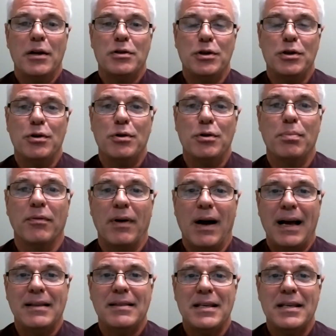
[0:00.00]
to
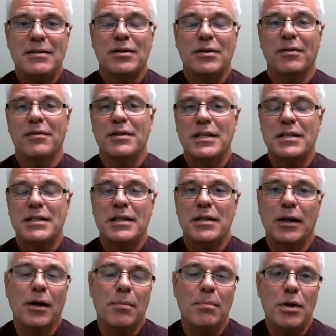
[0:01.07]
provide these services in
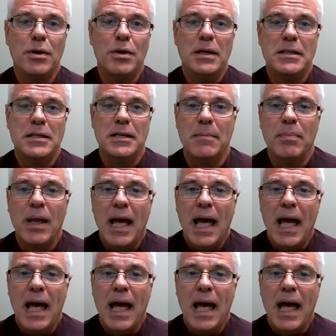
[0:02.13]
the community.